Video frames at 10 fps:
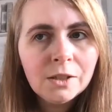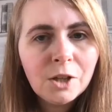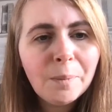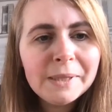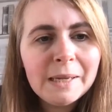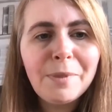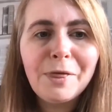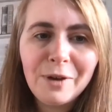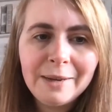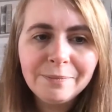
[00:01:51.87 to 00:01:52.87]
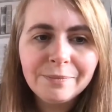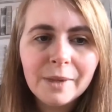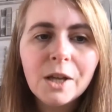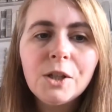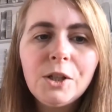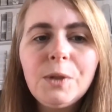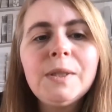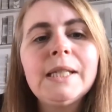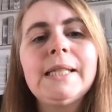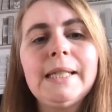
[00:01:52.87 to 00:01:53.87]
Top tip 3,
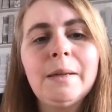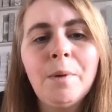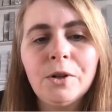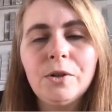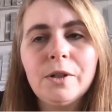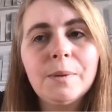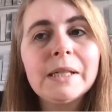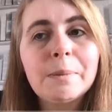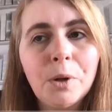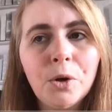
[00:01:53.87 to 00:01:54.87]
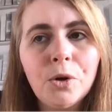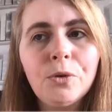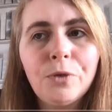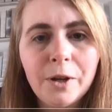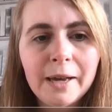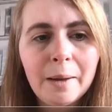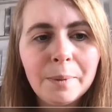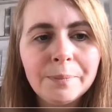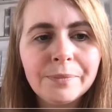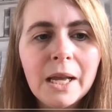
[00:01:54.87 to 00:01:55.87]
use the SEEK model to explore vocab.
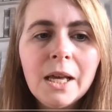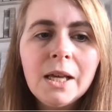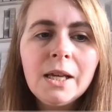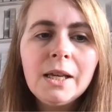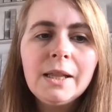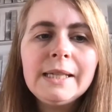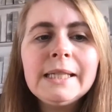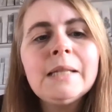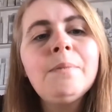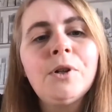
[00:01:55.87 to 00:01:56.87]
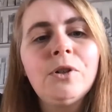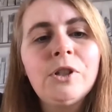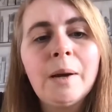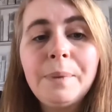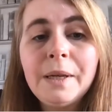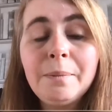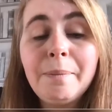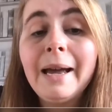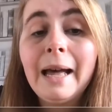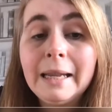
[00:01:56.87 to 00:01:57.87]
This is a model championed
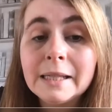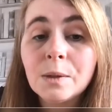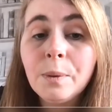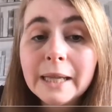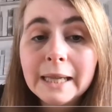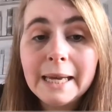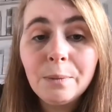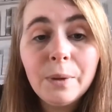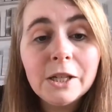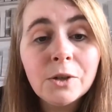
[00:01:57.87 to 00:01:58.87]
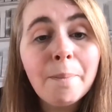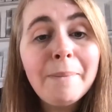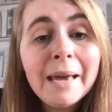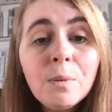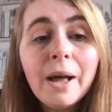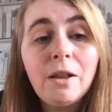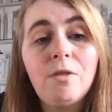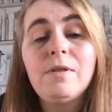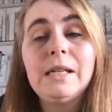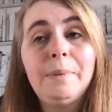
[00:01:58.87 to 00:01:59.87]
by Alex Quigley, which may well
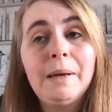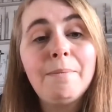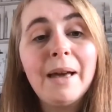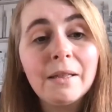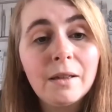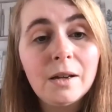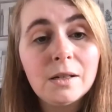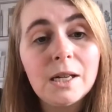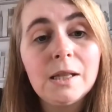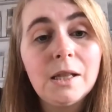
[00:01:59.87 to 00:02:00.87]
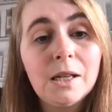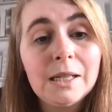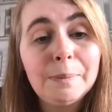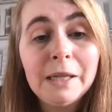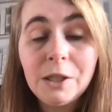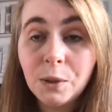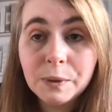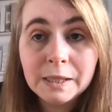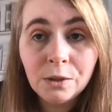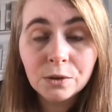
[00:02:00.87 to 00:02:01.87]
already be a method that is being
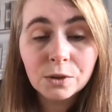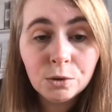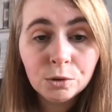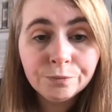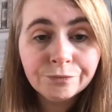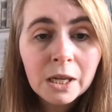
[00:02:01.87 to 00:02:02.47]
used in your school.